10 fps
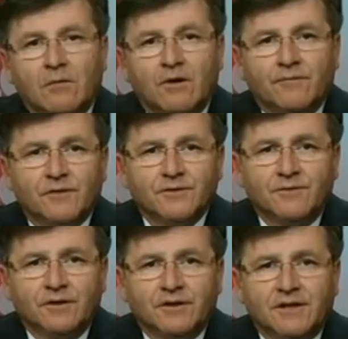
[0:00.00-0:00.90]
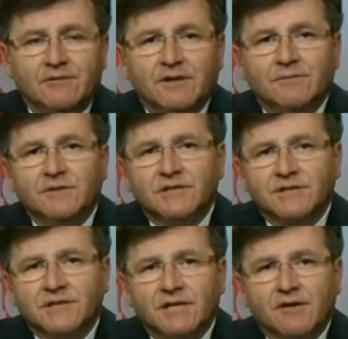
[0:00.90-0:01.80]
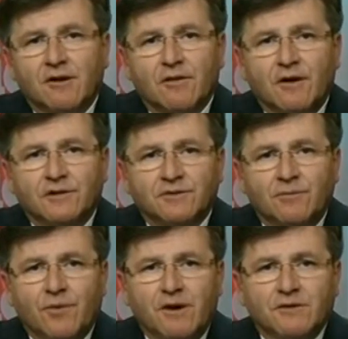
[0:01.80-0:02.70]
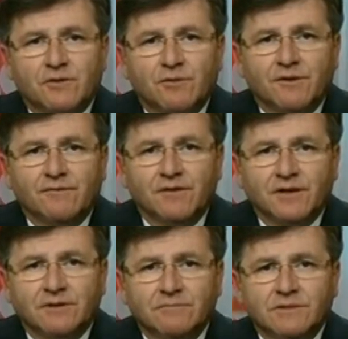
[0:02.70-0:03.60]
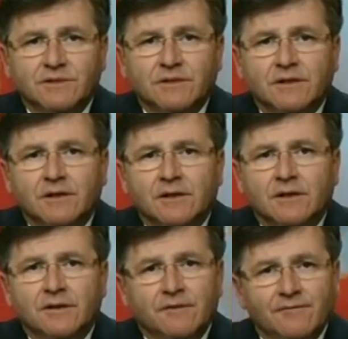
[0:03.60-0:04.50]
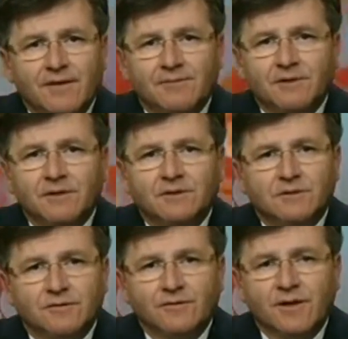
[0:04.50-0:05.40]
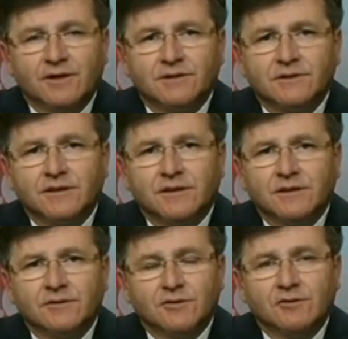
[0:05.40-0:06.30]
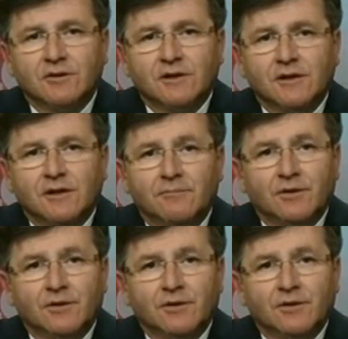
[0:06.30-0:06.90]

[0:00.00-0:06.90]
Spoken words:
Well, first of all, Terry, let me just say that our thoughts and prayers are with the victims, their families, their friends, and certainly,